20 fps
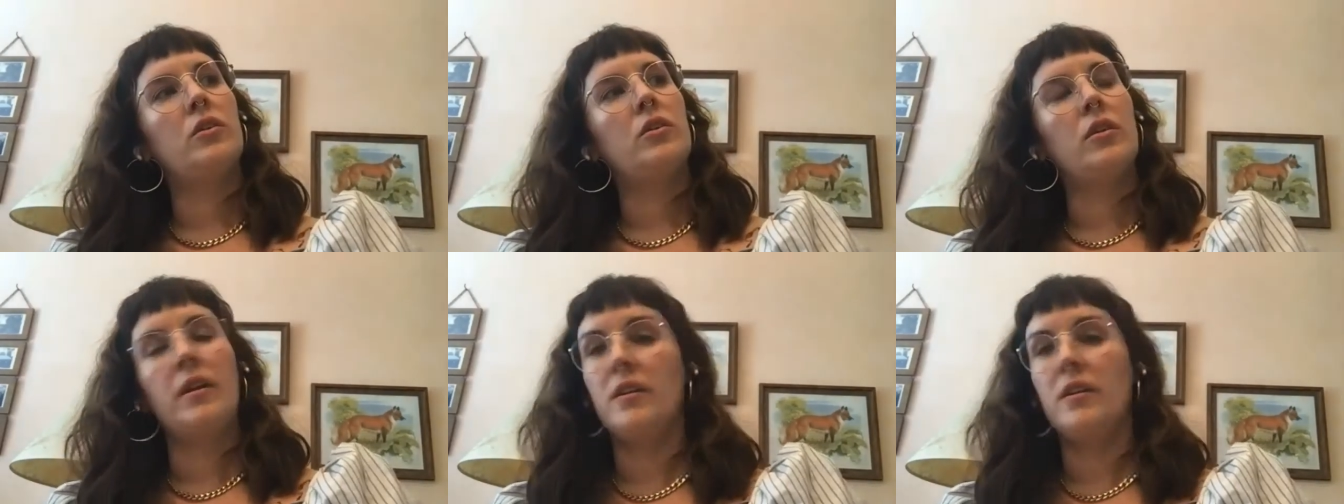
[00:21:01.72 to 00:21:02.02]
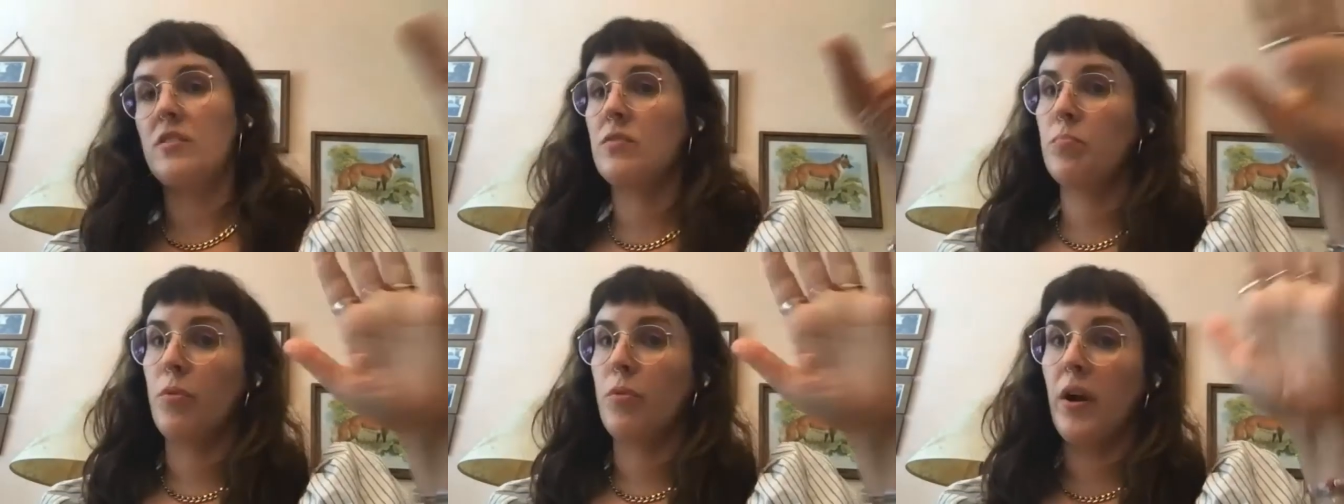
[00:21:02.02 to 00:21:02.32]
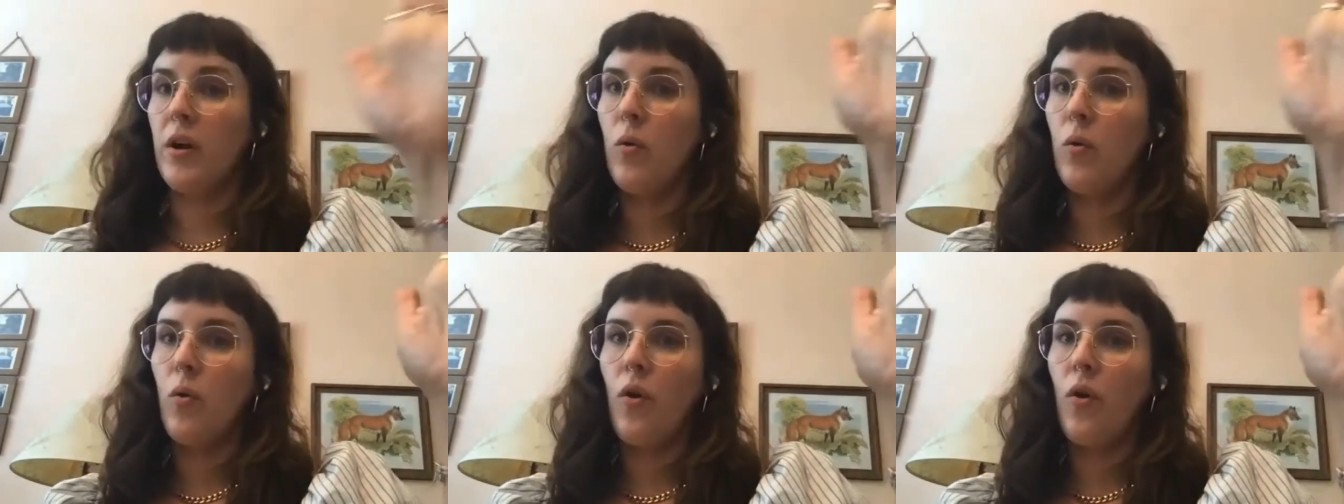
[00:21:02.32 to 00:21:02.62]
and it's
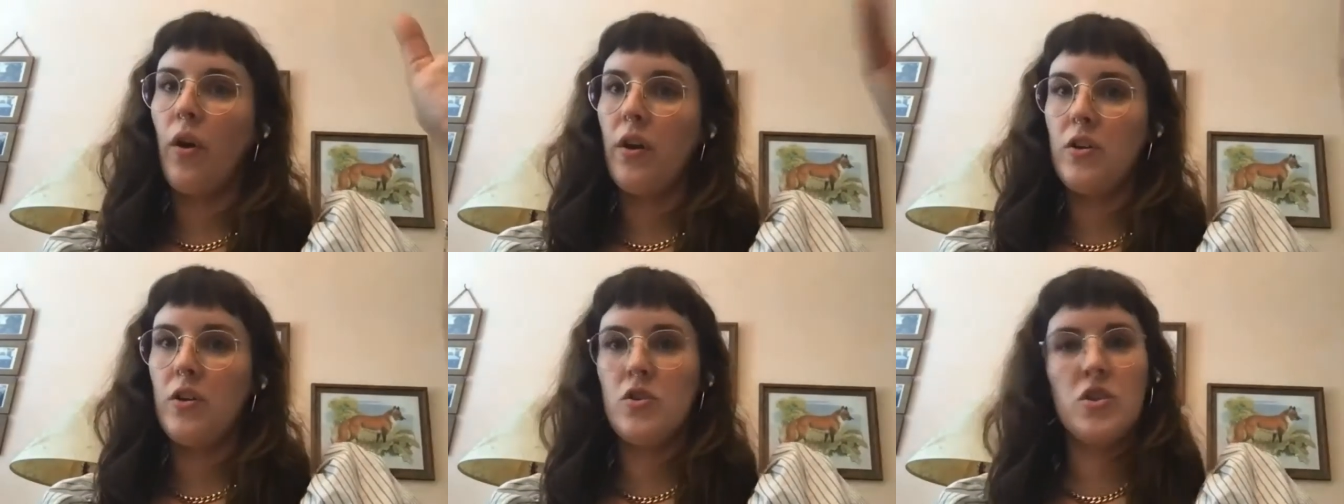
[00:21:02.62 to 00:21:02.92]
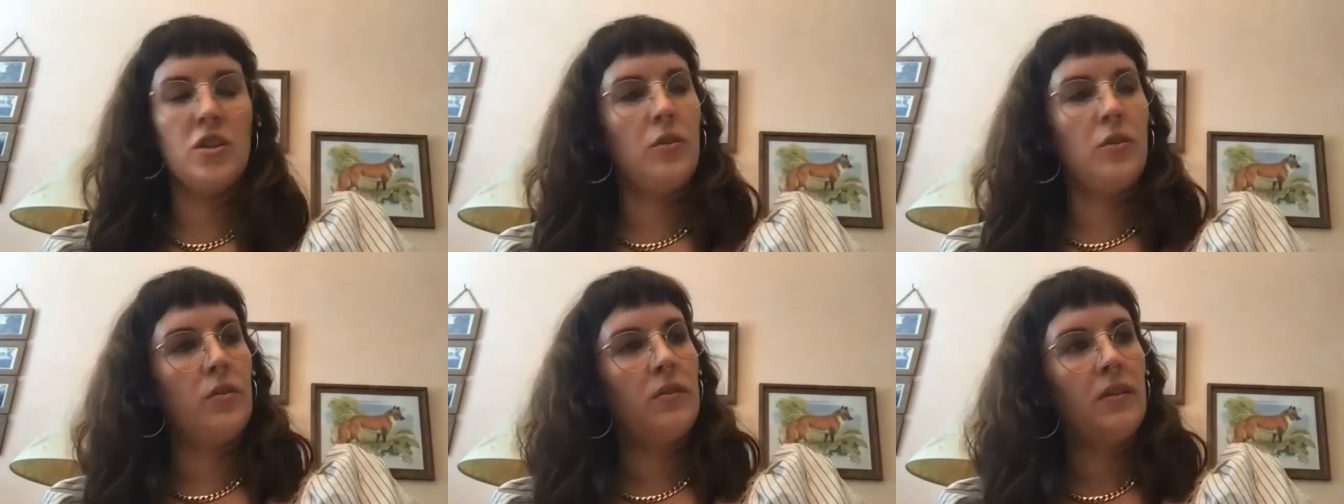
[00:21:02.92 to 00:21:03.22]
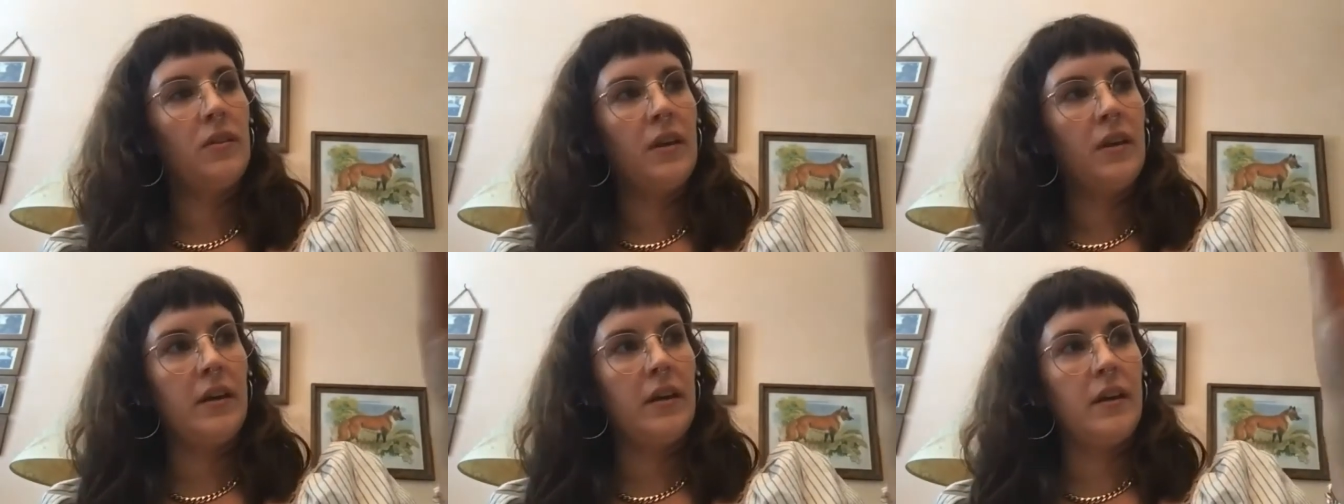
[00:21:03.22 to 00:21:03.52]
bright orange and you
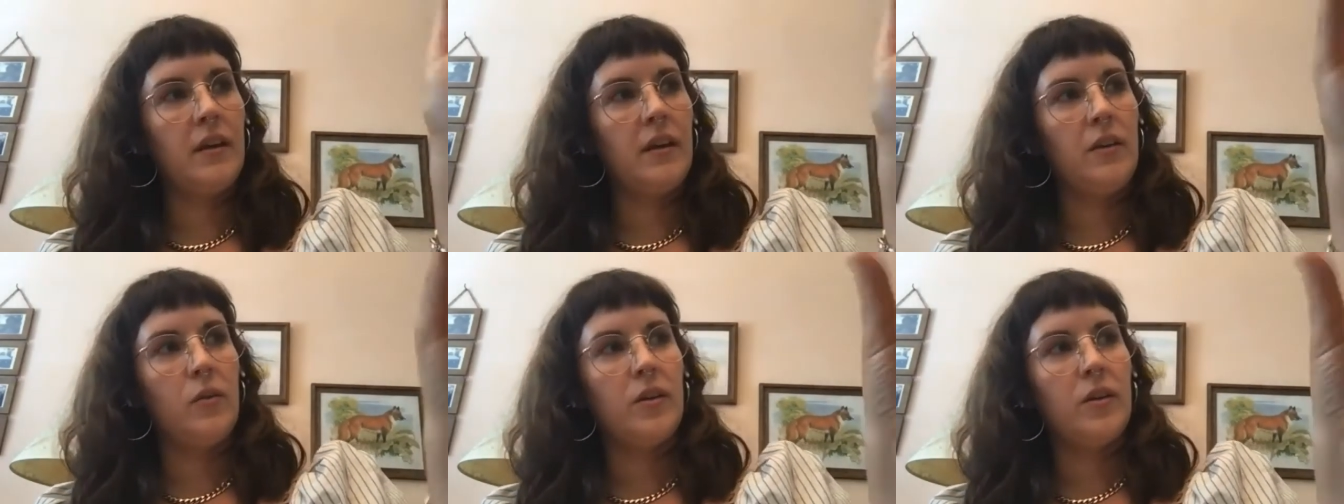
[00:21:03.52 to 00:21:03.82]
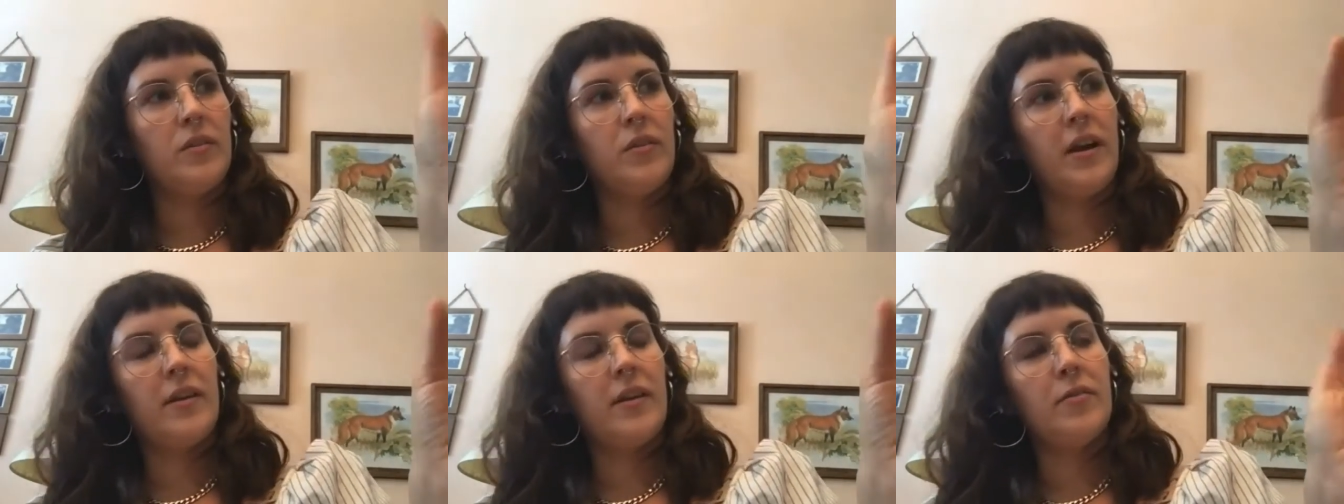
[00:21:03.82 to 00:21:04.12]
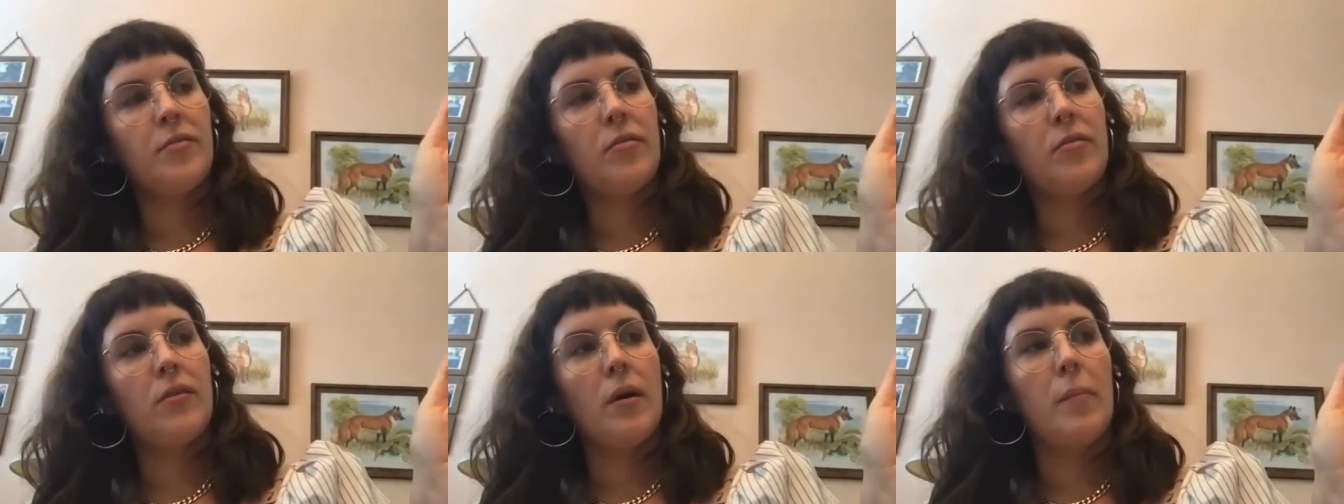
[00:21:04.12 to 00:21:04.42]
see it and you can kind
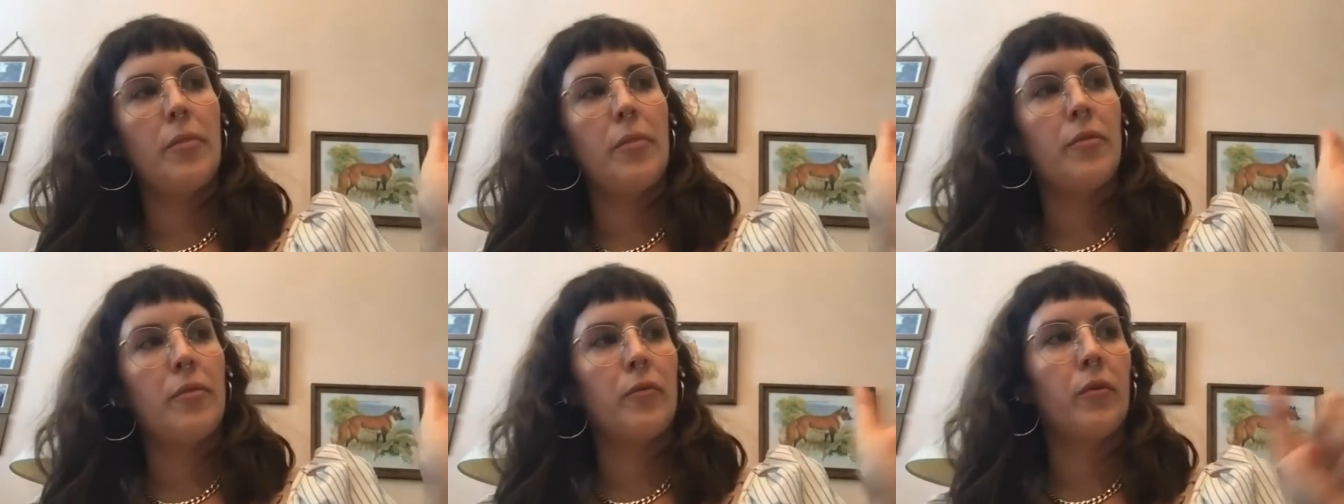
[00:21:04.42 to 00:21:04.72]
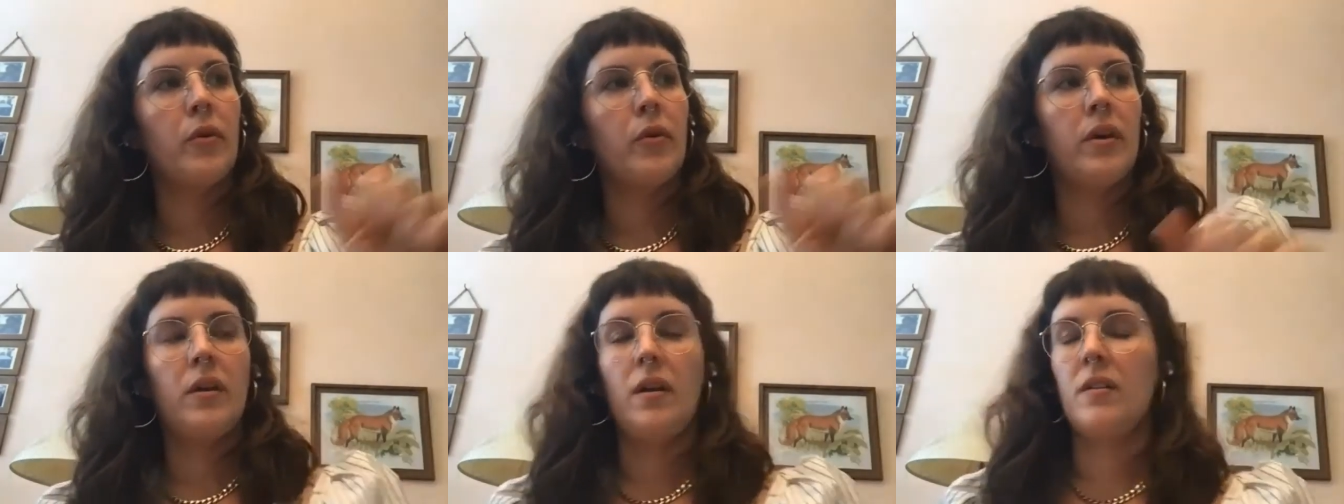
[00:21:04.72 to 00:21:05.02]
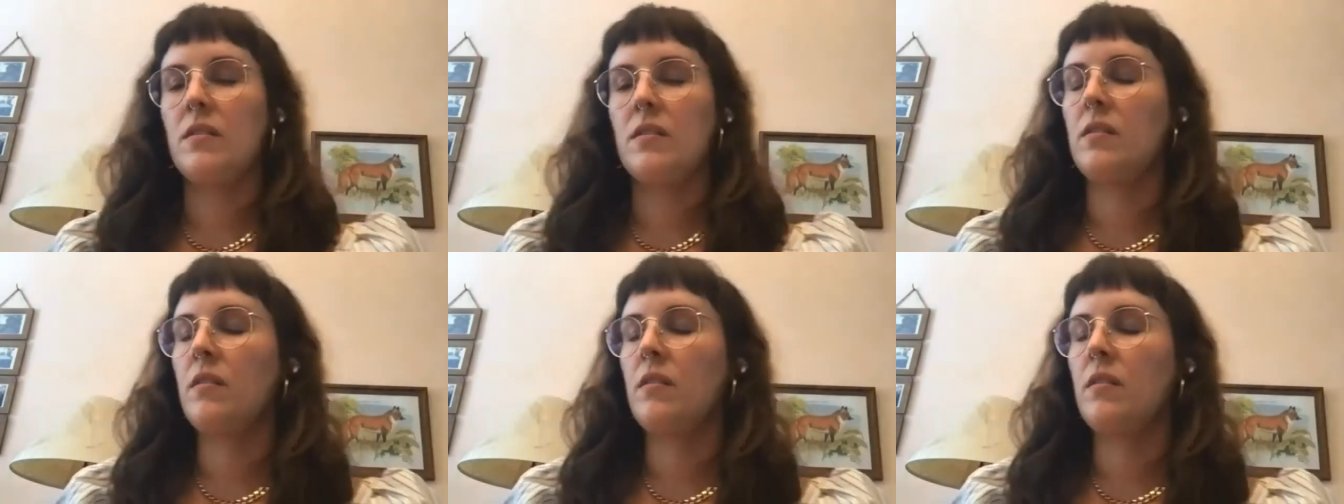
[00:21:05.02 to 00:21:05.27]
of thumb through it and